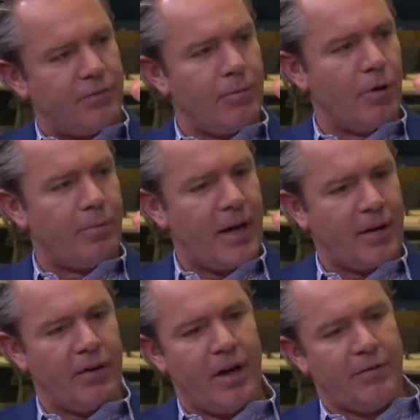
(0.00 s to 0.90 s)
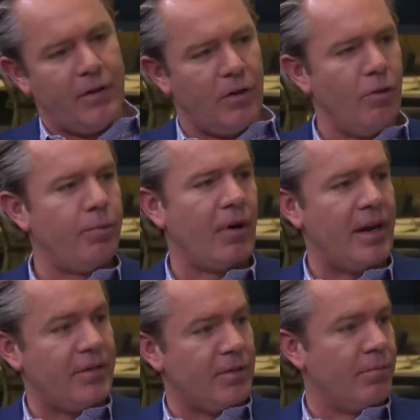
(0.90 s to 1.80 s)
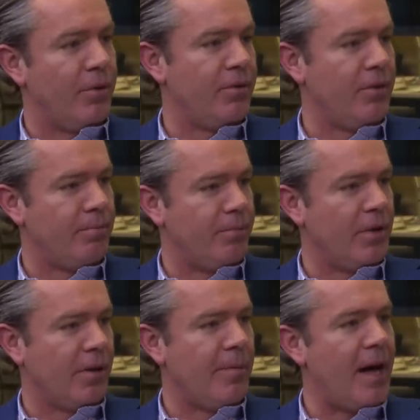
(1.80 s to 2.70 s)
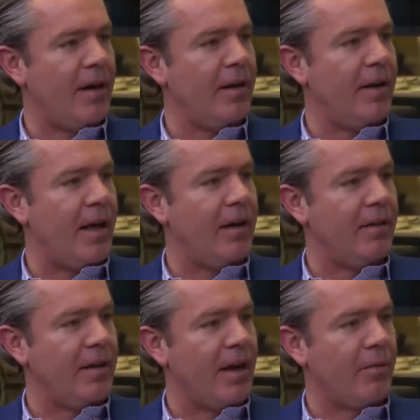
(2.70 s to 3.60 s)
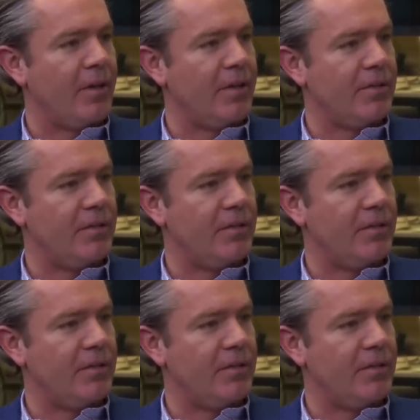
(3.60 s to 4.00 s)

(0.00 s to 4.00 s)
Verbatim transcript: from OPEC, you have the low price in both the, the commodity and in the equities.